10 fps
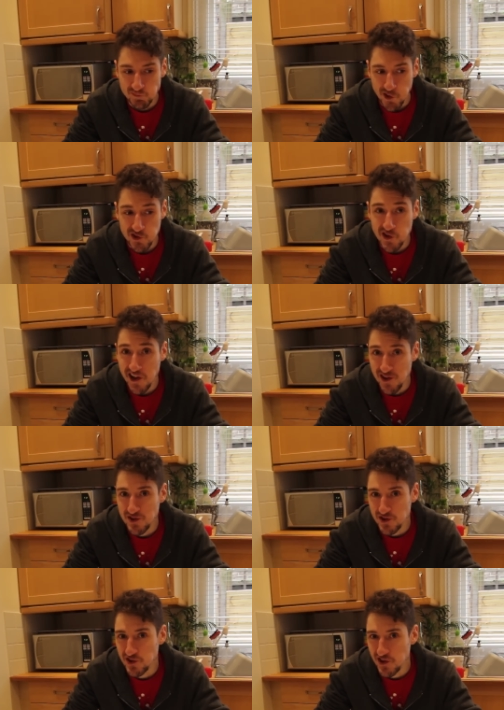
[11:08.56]
I'd say that
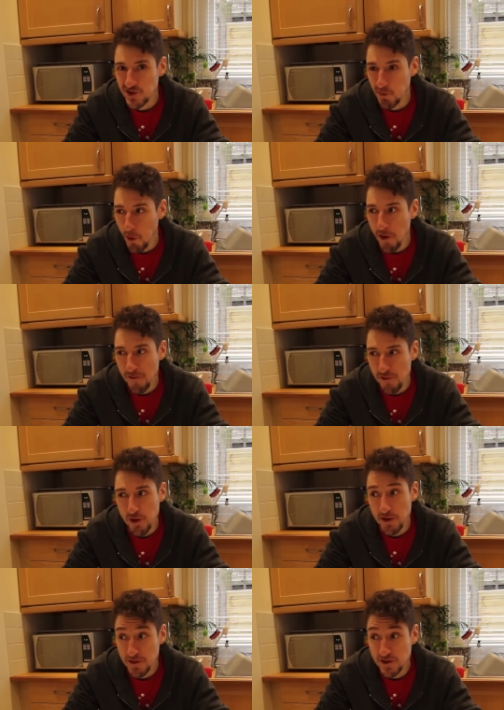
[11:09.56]
this is disappointing
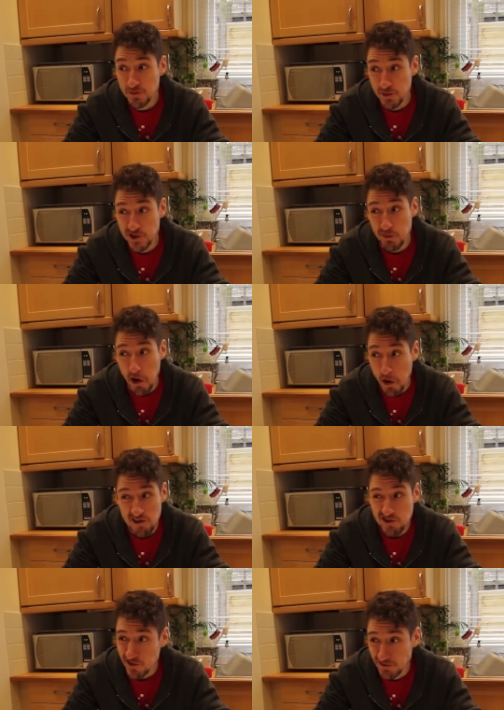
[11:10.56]
for others, but to be
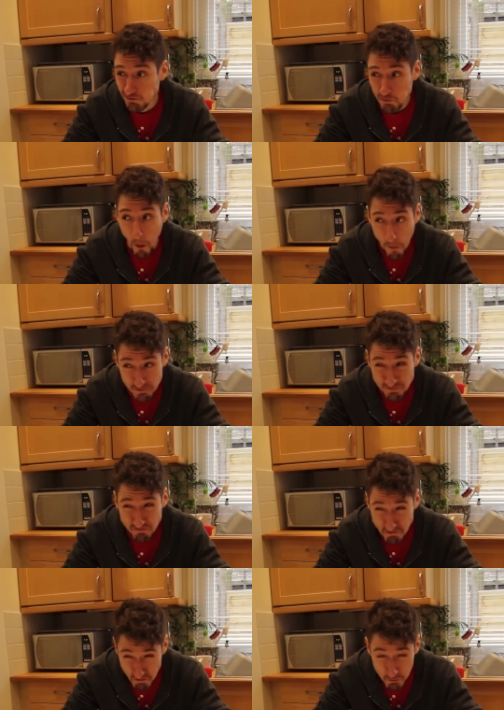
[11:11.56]
honest,
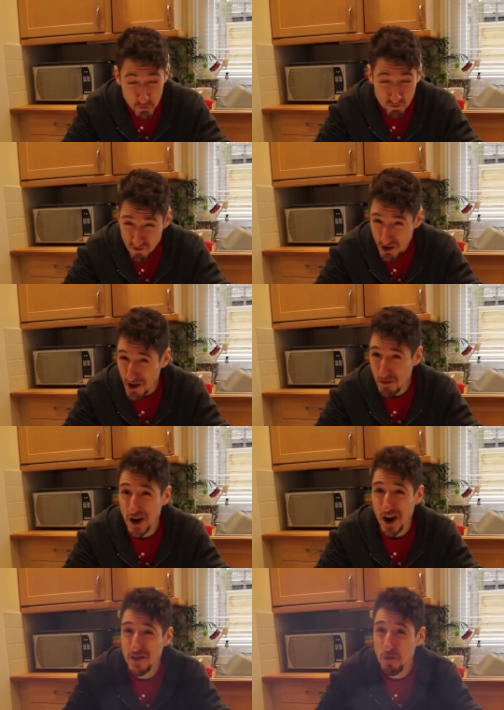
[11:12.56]
I'm
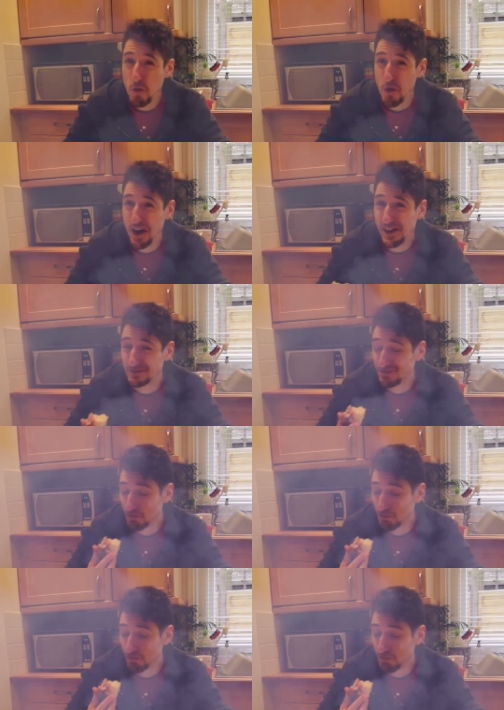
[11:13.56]
kind of alright.